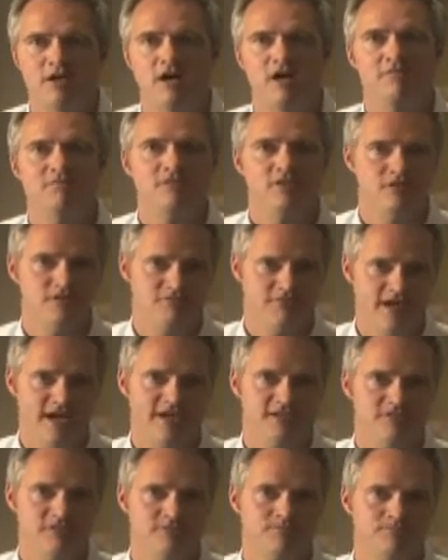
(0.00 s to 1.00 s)
of the
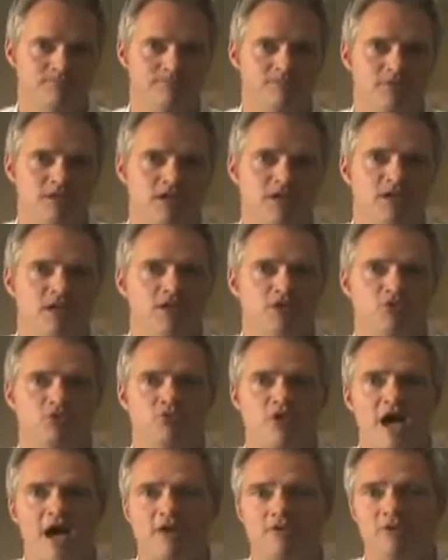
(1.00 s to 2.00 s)
device. Your
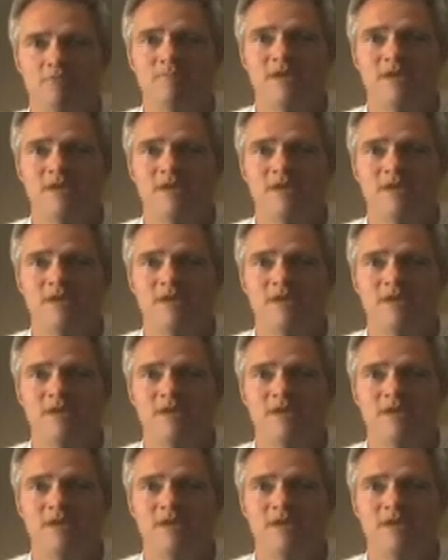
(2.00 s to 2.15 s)
router